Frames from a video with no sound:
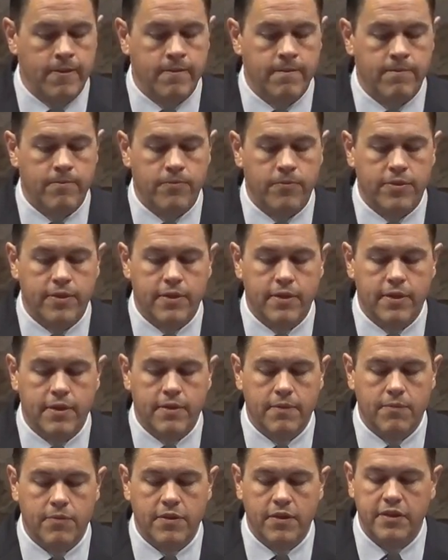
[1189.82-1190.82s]
This
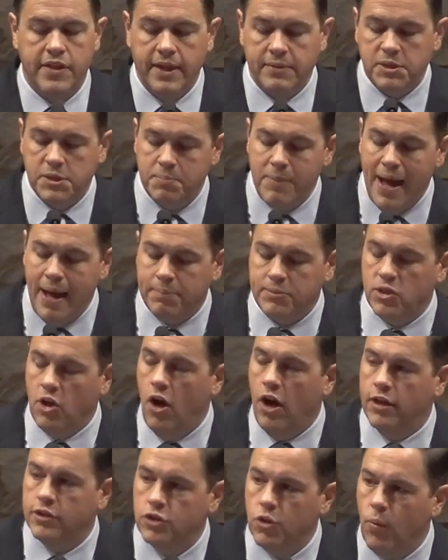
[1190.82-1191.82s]
maps on to what he's told
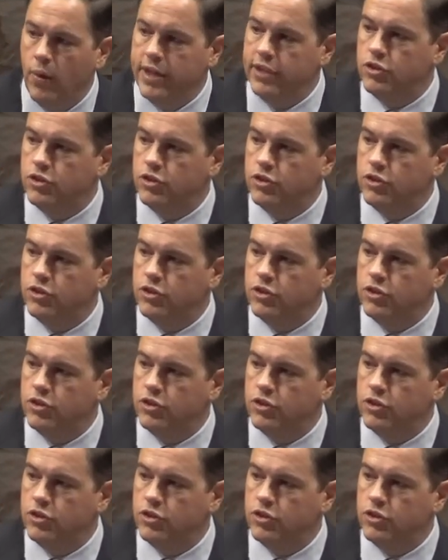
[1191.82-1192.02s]
us in more